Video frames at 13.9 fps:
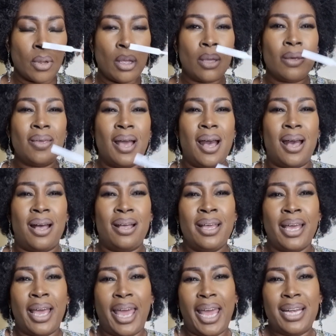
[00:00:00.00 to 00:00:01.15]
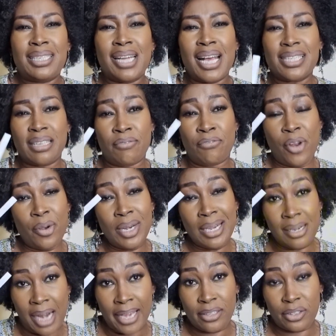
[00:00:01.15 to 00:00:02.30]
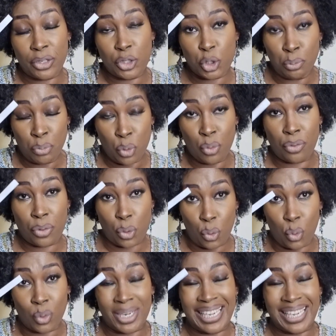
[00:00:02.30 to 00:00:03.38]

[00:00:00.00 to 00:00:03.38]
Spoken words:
Yeah, and it has a very nice smooth oud.